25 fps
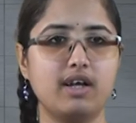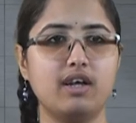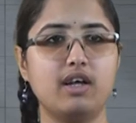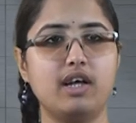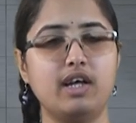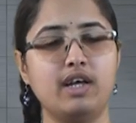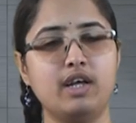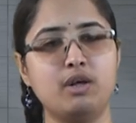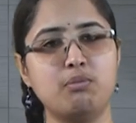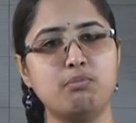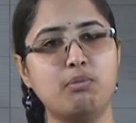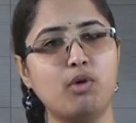
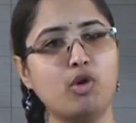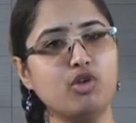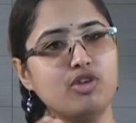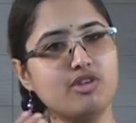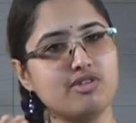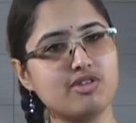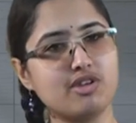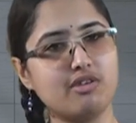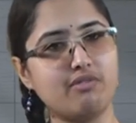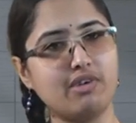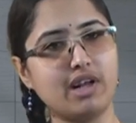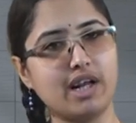In both the
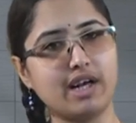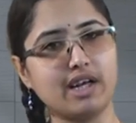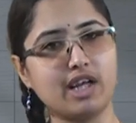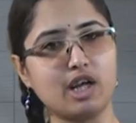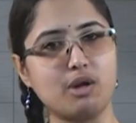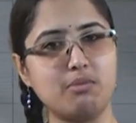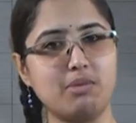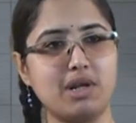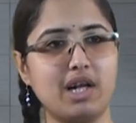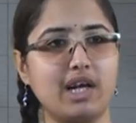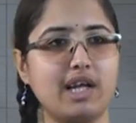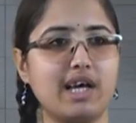civil and
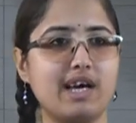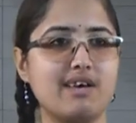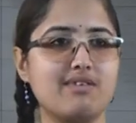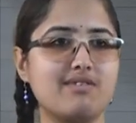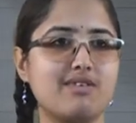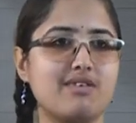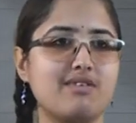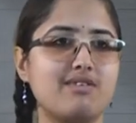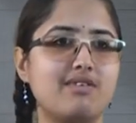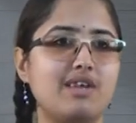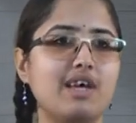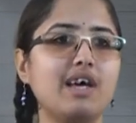criminal
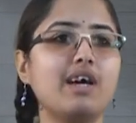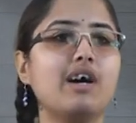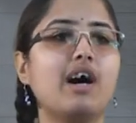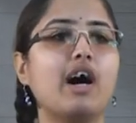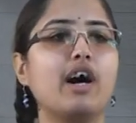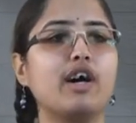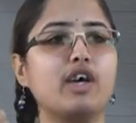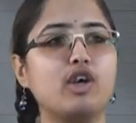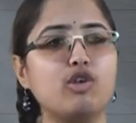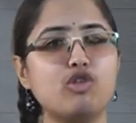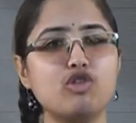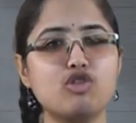cases, the
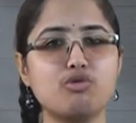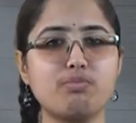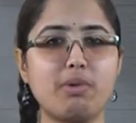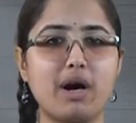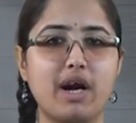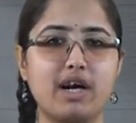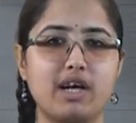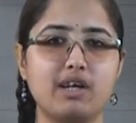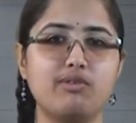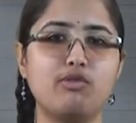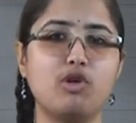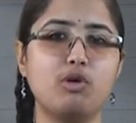accused
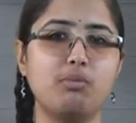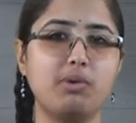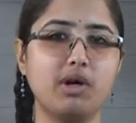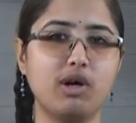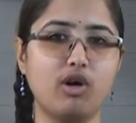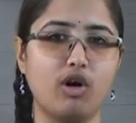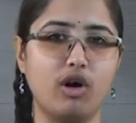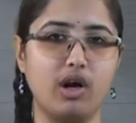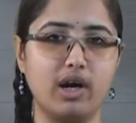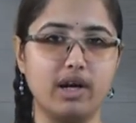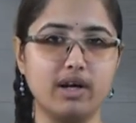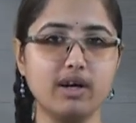party would be
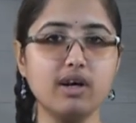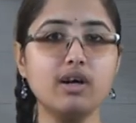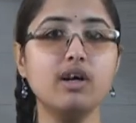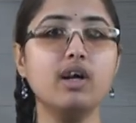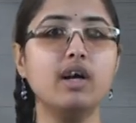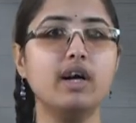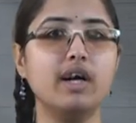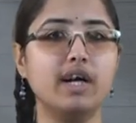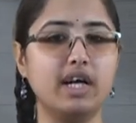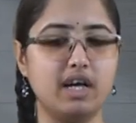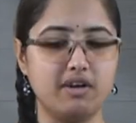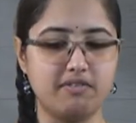called a
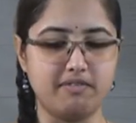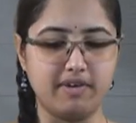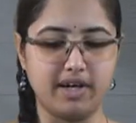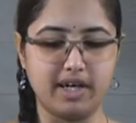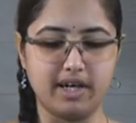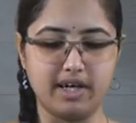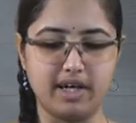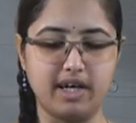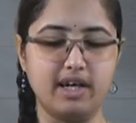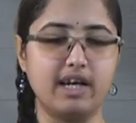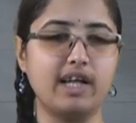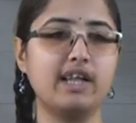
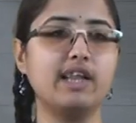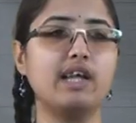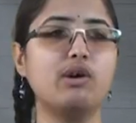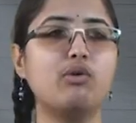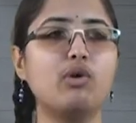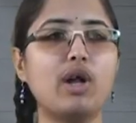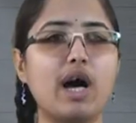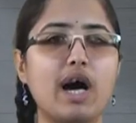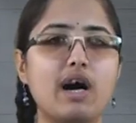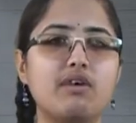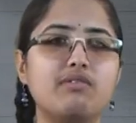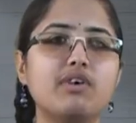defendant, and they
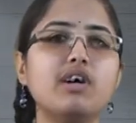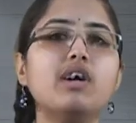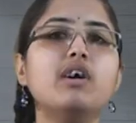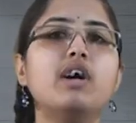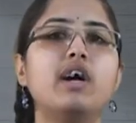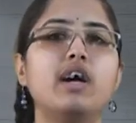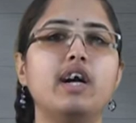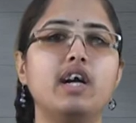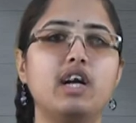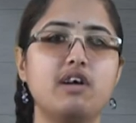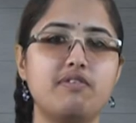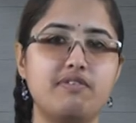would have a
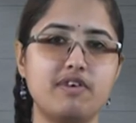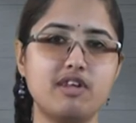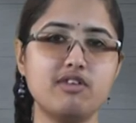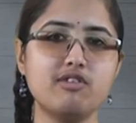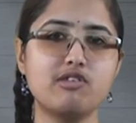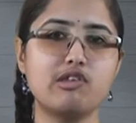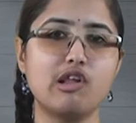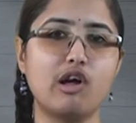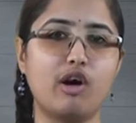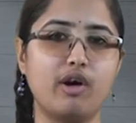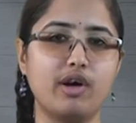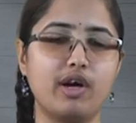
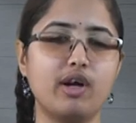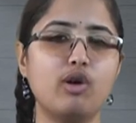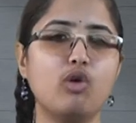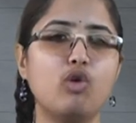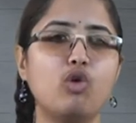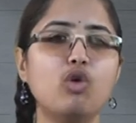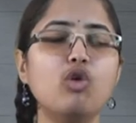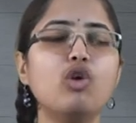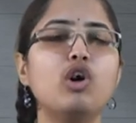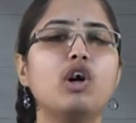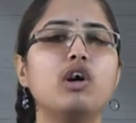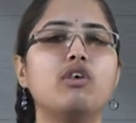defense lawyer
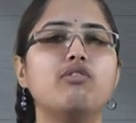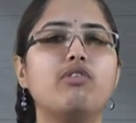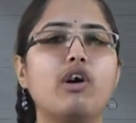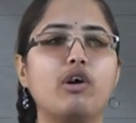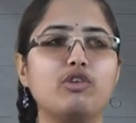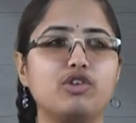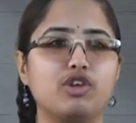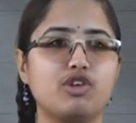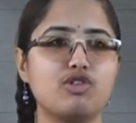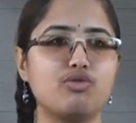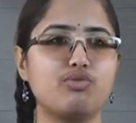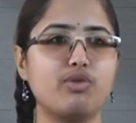who
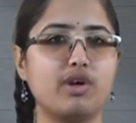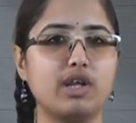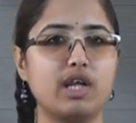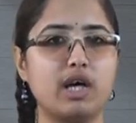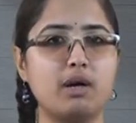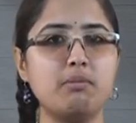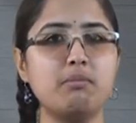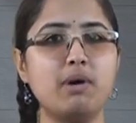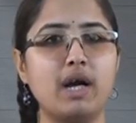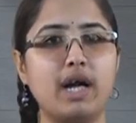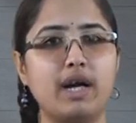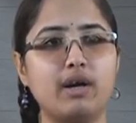vouches for
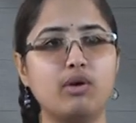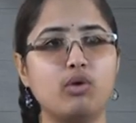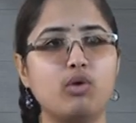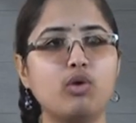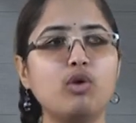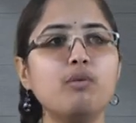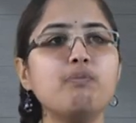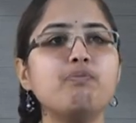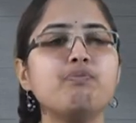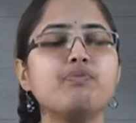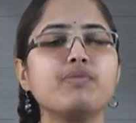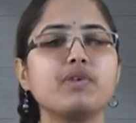them and
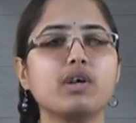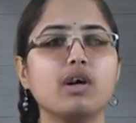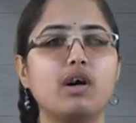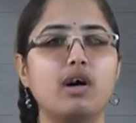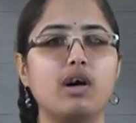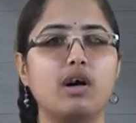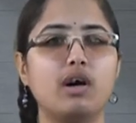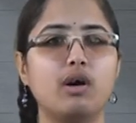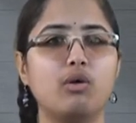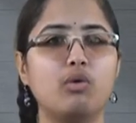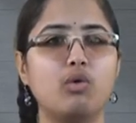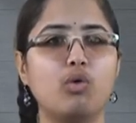who
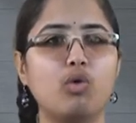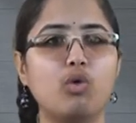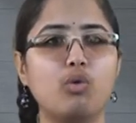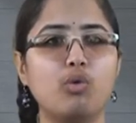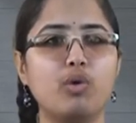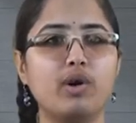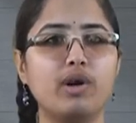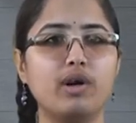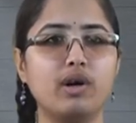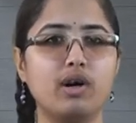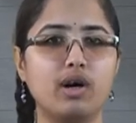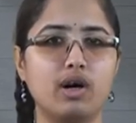
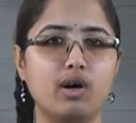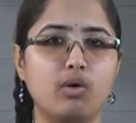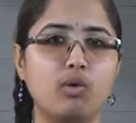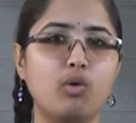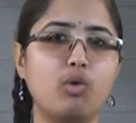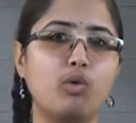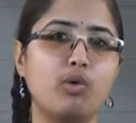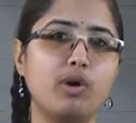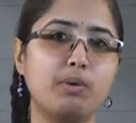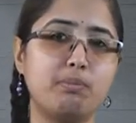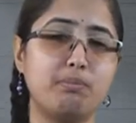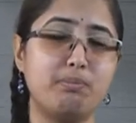
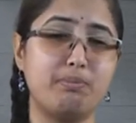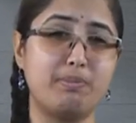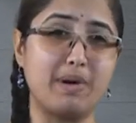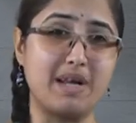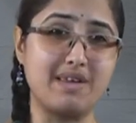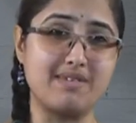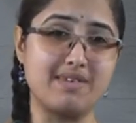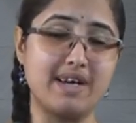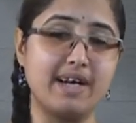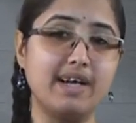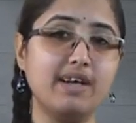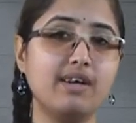would
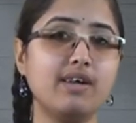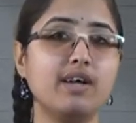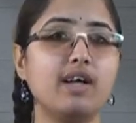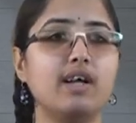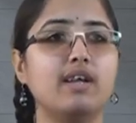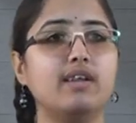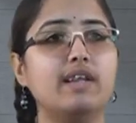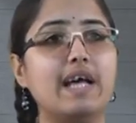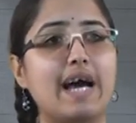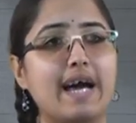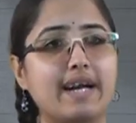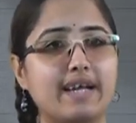present
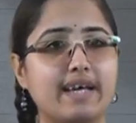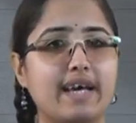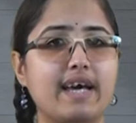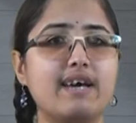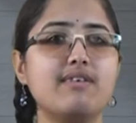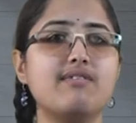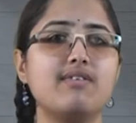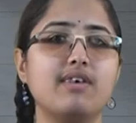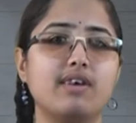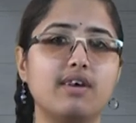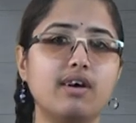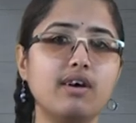their
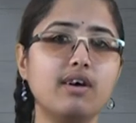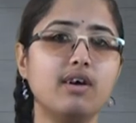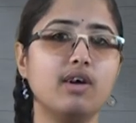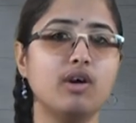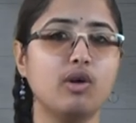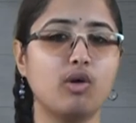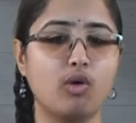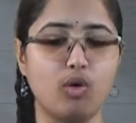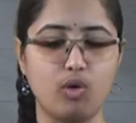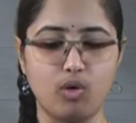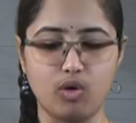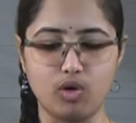case in a
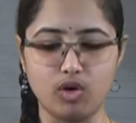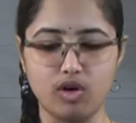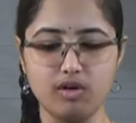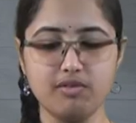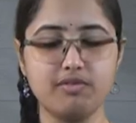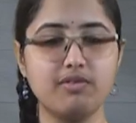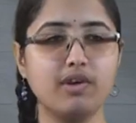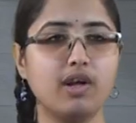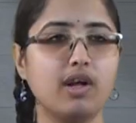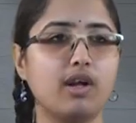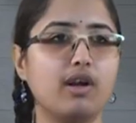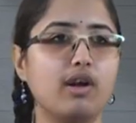court of
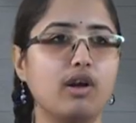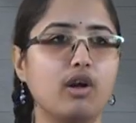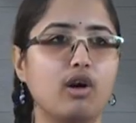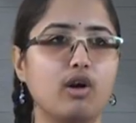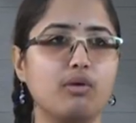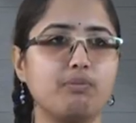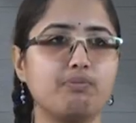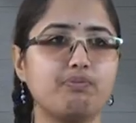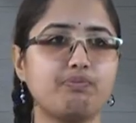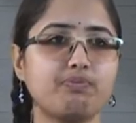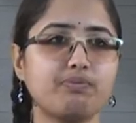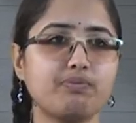
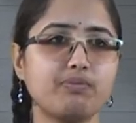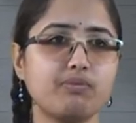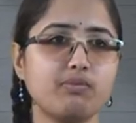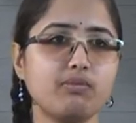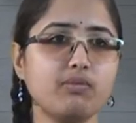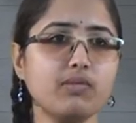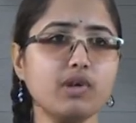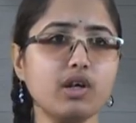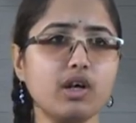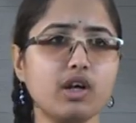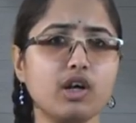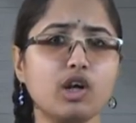law.
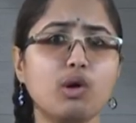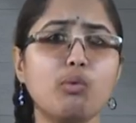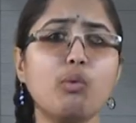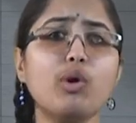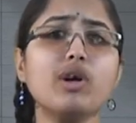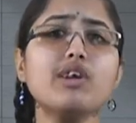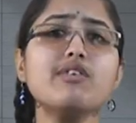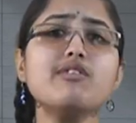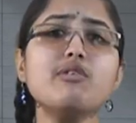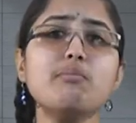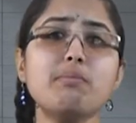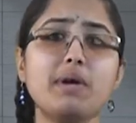Now
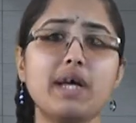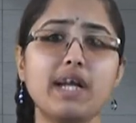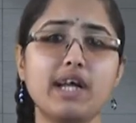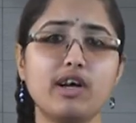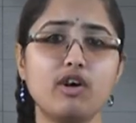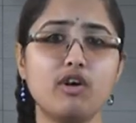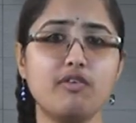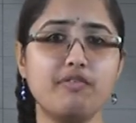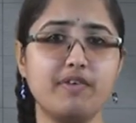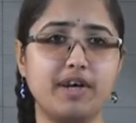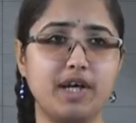what is the meaning of